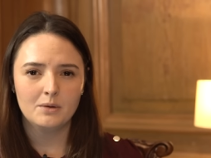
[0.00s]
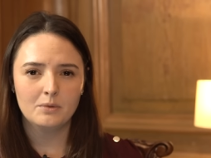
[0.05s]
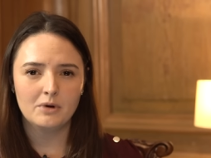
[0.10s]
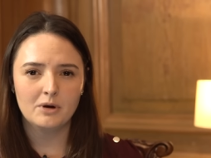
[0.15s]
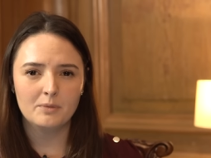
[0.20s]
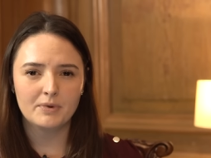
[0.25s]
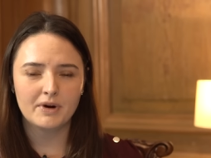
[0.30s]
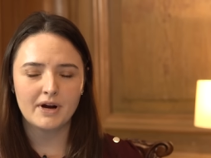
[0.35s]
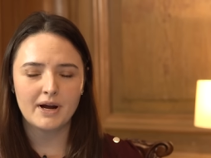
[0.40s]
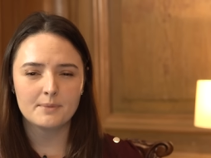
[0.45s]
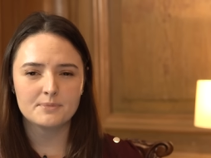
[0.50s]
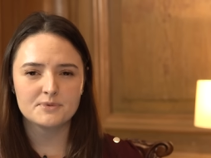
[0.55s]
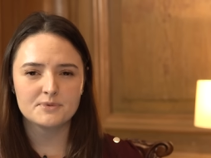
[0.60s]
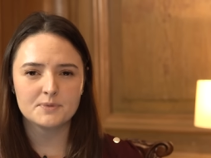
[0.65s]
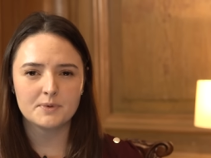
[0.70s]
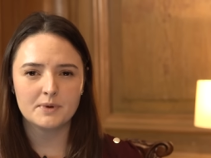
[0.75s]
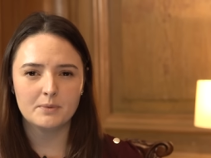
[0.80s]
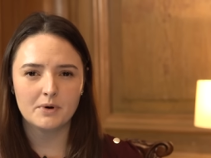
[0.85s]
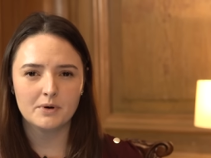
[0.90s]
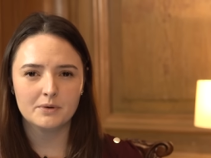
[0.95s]
Well, perhaps
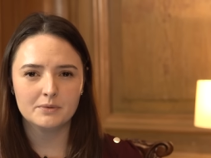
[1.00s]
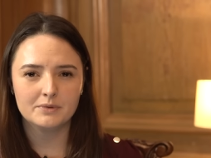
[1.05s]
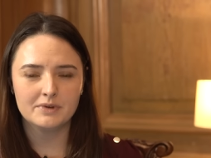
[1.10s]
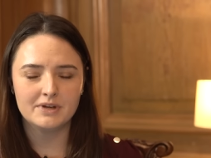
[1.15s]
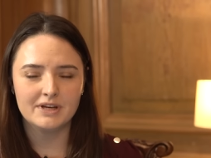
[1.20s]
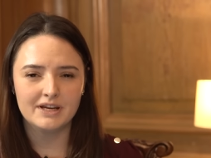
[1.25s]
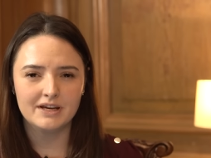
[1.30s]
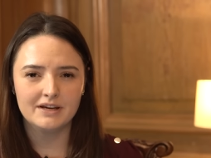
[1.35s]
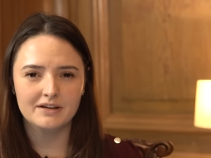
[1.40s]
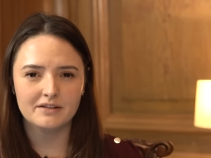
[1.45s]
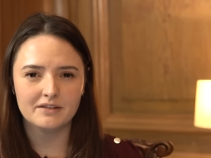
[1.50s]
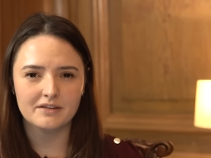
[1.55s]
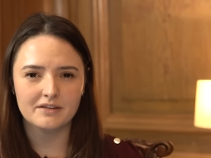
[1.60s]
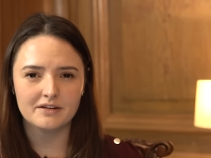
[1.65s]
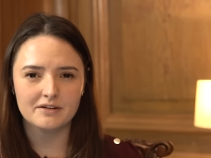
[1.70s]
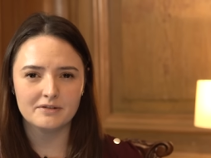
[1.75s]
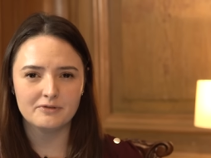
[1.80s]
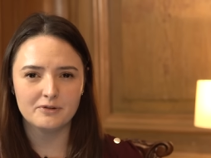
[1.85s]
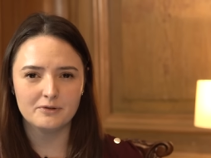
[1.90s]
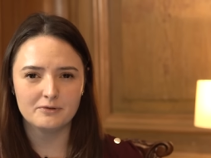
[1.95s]
we won't need
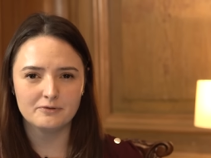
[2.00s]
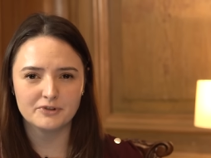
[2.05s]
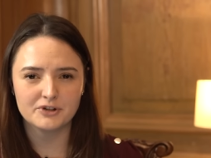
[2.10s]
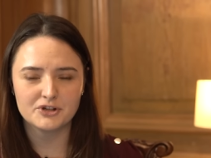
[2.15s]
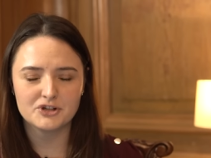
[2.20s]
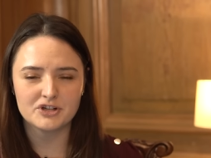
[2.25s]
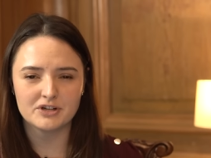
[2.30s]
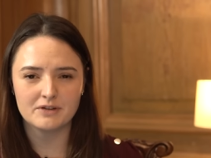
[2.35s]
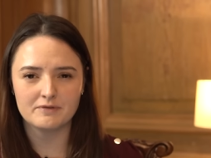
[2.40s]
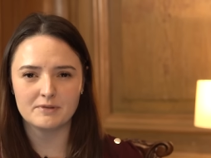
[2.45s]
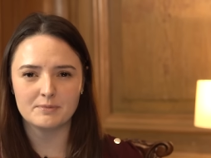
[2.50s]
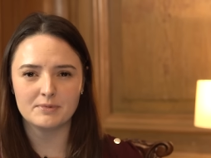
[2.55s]
the film version of the